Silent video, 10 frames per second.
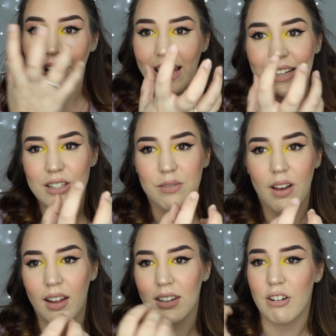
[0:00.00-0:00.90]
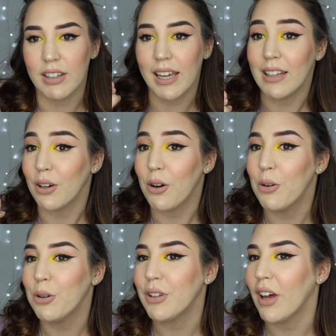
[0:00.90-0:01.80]
hit of colour on the inner
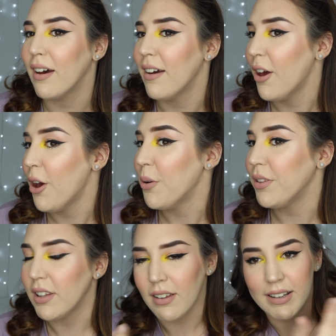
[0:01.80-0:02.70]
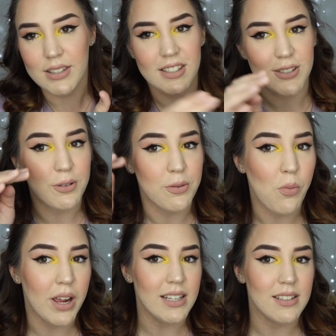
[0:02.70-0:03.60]
corner, with a nice sort of
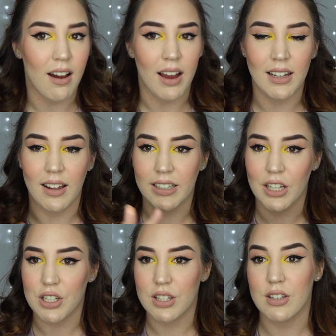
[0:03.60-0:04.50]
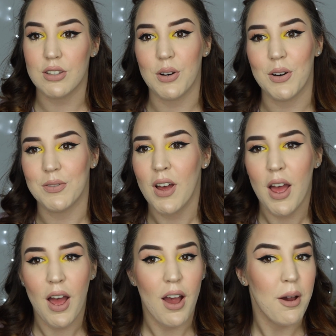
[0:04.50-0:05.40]
winged eyeliner just to sort of,
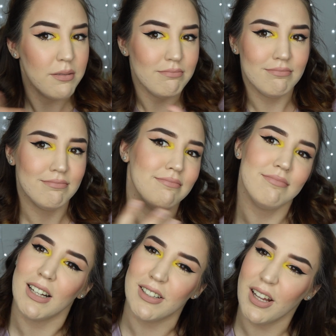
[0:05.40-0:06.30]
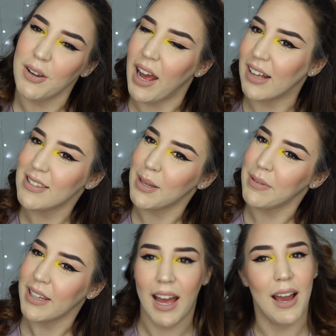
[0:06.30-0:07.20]
I don't know, add
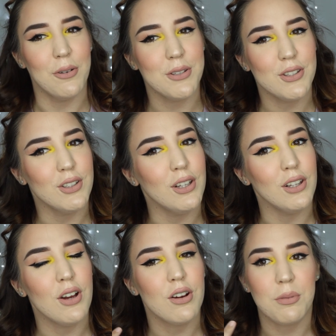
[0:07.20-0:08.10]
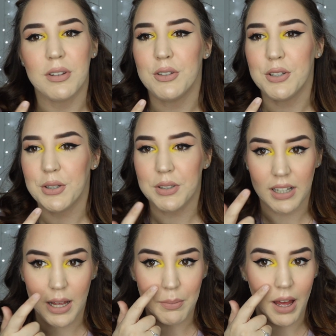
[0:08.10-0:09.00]
something else to the look, with a nude
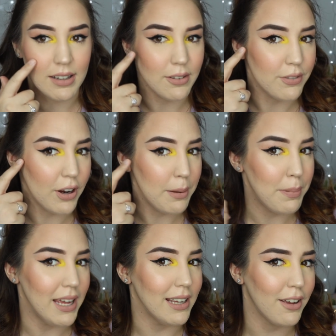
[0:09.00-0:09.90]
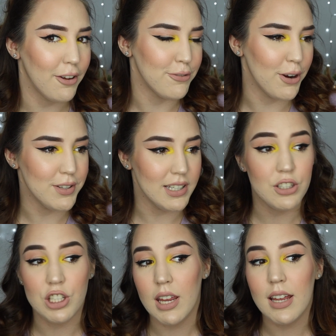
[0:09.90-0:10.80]
lip and very pink rosy
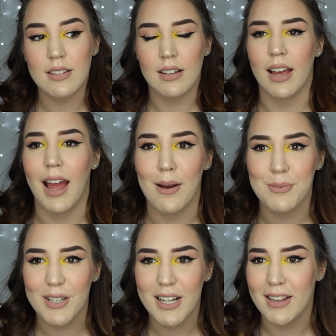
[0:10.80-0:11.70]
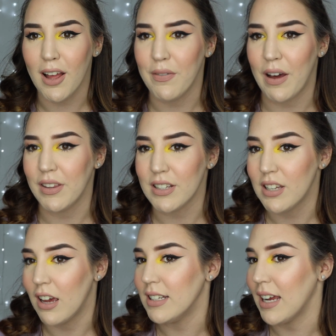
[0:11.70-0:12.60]
cheeks. And I absolutely love how this
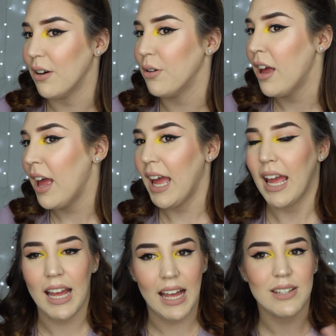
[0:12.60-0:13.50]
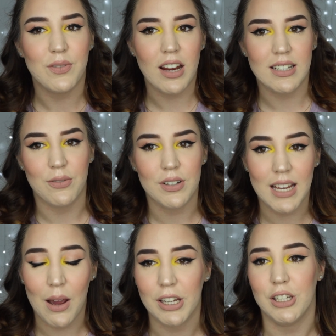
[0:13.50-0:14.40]
turned out. It is very different to
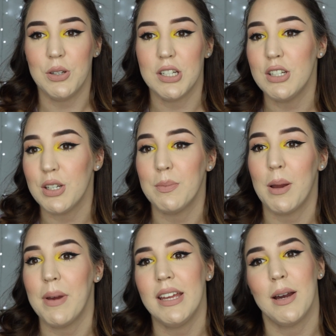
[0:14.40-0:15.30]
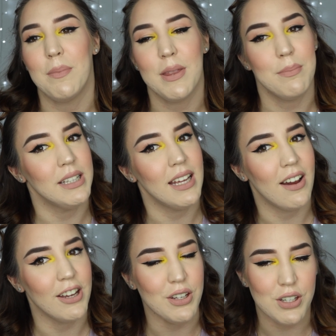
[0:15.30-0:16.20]
how I usually do my makeup at the minute.
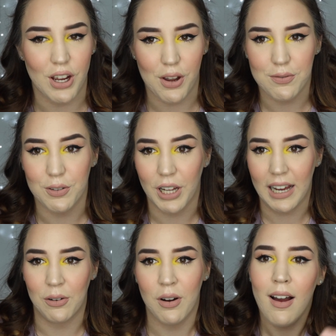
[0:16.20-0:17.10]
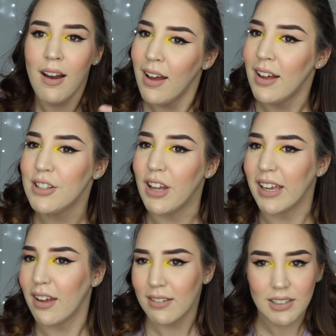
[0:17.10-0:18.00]
I usually go full out
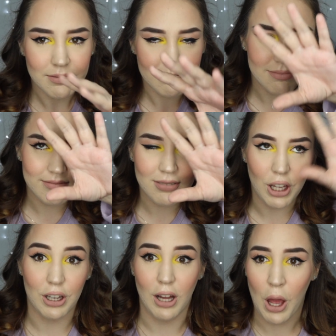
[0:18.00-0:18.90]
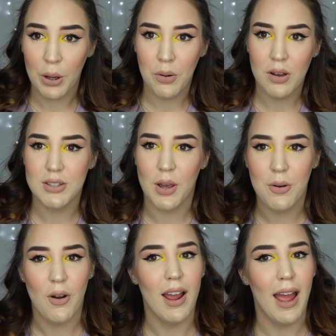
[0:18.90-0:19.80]
like glow, so
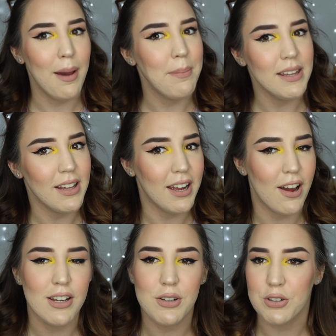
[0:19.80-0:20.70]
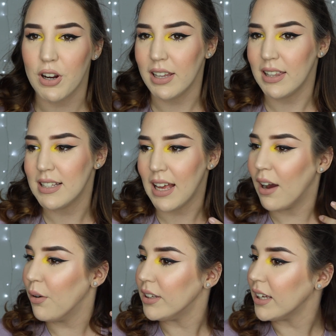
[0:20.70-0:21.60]
I'm quite happy that I kind of tried this
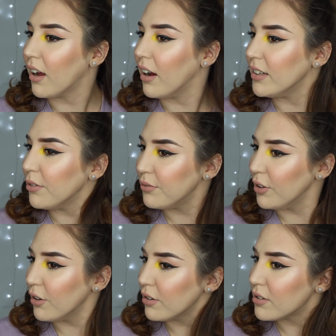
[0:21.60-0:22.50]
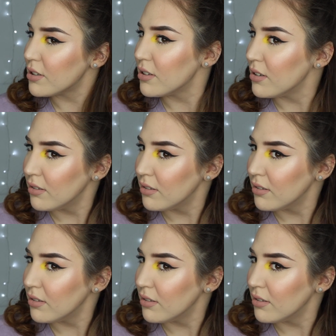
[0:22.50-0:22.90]
out and it kind of looks